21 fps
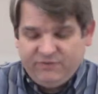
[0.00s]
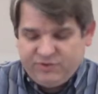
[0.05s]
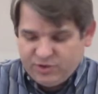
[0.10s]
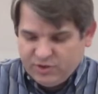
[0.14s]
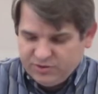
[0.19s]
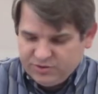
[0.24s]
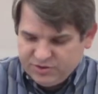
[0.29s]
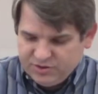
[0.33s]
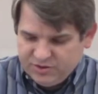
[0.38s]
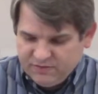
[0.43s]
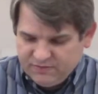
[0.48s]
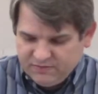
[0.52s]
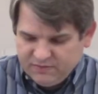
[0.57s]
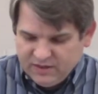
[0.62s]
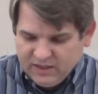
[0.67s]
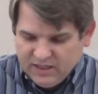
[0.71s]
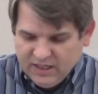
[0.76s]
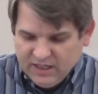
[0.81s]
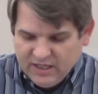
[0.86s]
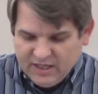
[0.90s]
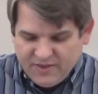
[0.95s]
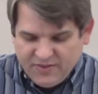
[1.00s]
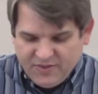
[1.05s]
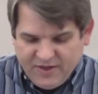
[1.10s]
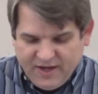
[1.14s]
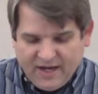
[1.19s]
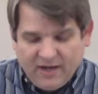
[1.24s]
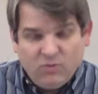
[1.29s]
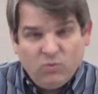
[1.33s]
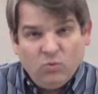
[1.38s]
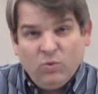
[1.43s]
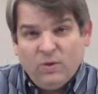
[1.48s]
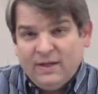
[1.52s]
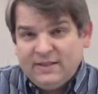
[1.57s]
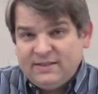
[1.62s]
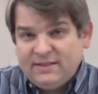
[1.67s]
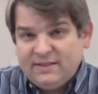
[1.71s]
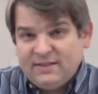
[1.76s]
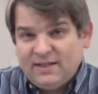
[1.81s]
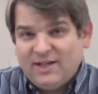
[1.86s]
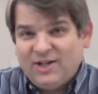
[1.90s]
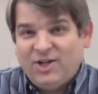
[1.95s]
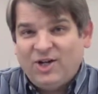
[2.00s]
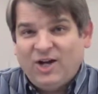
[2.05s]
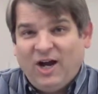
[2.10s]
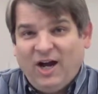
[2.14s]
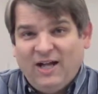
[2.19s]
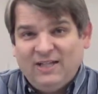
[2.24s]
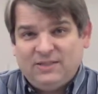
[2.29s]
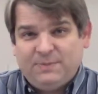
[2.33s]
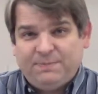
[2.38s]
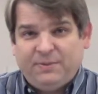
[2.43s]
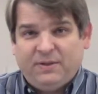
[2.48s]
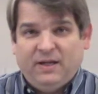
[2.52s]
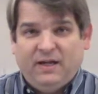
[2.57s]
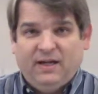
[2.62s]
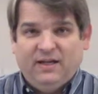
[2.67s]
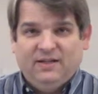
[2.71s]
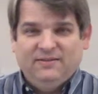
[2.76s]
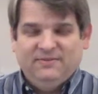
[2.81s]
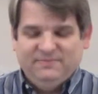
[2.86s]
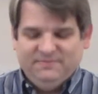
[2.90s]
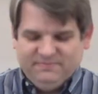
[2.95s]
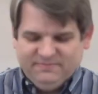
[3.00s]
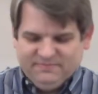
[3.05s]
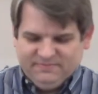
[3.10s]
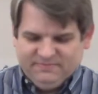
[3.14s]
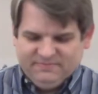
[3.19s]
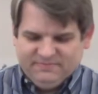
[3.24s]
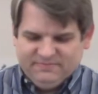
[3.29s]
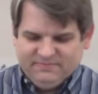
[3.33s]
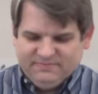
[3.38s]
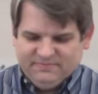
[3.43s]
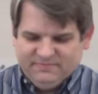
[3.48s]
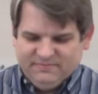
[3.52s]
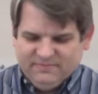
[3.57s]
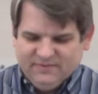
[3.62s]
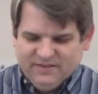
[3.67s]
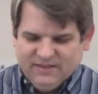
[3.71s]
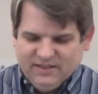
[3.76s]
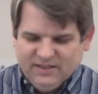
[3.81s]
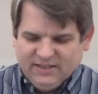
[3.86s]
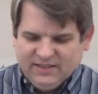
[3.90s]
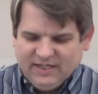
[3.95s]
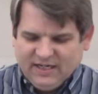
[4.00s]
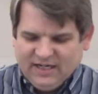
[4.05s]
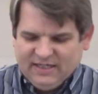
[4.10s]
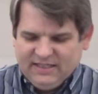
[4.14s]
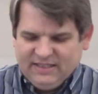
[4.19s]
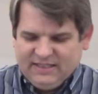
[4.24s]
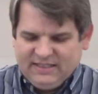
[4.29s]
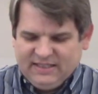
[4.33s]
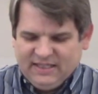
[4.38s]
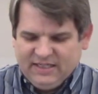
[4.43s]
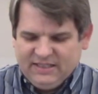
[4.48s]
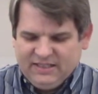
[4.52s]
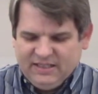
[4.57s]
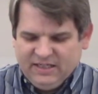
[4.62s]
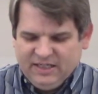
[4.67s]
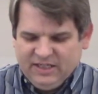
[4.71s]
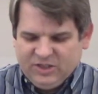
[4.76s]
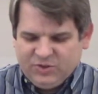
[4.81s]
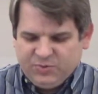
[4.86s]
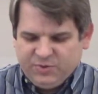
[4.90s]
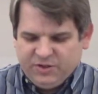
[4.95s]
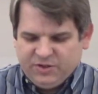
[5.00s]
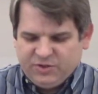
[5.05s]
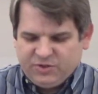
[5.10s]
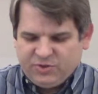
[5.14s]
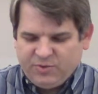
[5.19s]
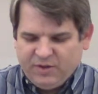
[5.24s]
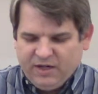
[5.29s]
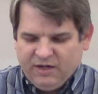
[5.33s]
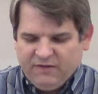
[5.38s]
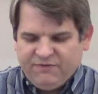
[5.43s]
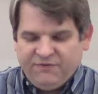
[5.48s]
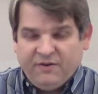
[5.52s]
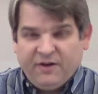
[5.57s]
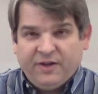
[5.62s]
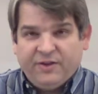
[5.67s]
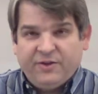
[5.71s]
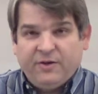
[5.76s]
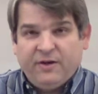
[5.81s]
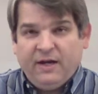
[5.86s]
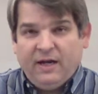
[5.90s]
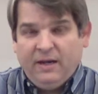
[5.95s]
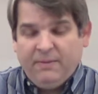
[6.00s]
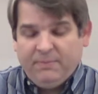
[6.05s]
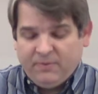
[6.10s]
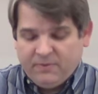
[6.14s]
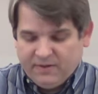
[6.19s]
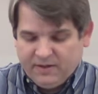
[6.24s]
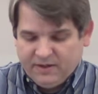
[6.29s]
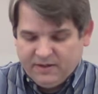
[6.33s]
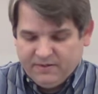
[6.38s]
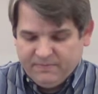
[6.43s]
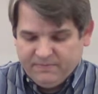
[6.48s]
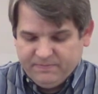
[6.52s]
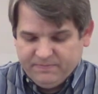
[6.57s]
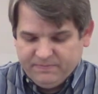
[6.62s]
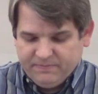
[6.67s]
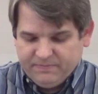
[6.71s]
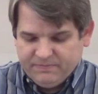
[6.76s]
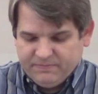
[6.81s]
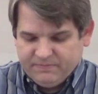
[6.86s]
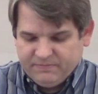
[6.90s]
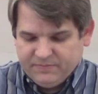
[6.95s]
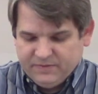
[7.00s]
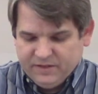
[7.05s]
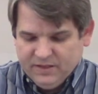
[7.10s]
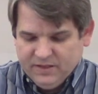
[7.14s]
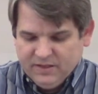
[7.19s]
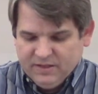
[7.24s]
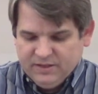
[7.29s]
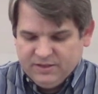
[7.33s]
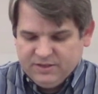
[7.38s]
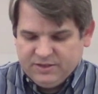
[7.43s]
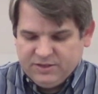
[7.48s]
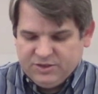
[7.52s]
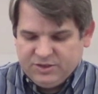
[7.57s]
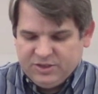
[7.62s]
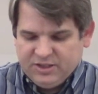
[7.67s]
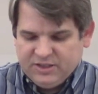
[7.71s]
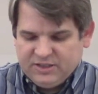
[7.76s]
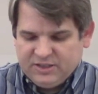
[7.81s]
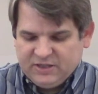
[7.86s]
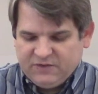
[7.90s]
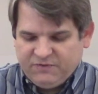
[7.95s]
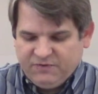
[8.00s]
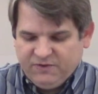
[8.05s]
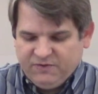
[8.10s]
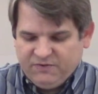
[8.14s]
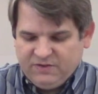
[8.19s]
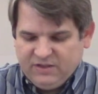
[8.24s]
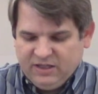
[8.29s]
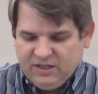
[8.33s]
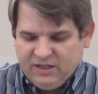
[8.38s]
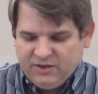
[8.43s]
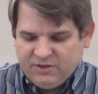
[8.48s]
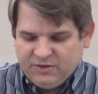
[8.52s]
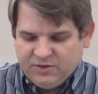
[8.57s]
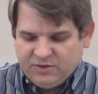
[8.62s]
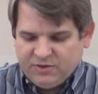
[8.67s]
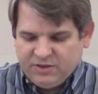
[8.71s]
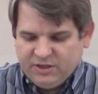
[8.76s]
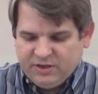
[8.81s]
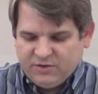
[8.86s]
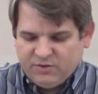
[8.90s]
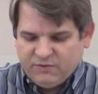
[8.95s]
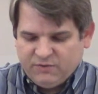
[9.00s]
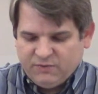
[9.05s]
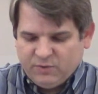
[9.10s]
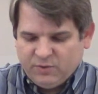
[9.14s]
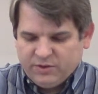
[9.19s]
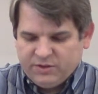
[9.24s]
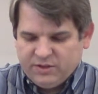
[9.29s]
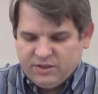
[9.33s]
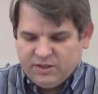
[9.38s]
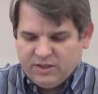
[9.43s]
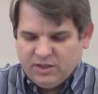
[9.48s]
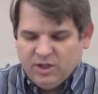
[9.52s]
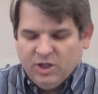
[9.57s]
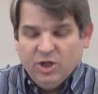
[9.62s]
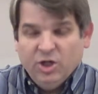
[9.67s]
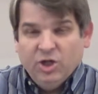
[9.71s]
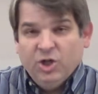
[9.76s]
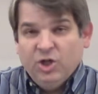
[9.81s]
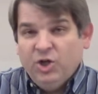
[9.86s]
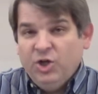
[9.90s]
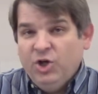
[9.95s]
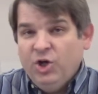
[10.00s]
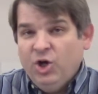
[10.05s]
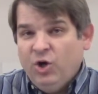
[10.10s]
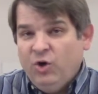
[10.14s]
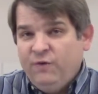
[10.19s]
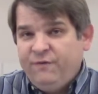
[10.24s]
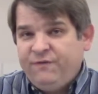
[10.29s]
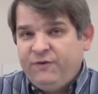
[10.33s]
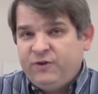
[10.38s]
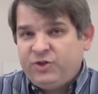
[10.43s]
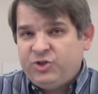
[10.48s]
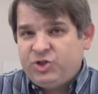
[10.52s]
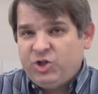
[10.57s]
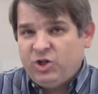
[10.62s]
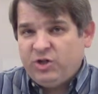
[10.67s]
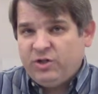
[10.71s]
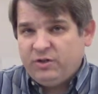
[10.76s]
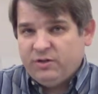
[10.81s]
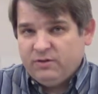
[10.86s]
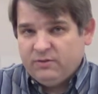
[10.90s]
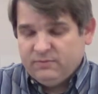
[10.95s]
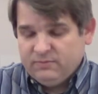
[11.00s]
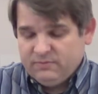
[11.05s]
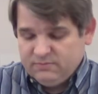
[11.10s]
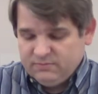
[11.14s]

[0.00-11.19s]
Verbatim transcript: Joseph, that wasn't God's plan. God had said to Israel's grandfather Abraham, this is Genesis 15, 13 through 14, Know for certain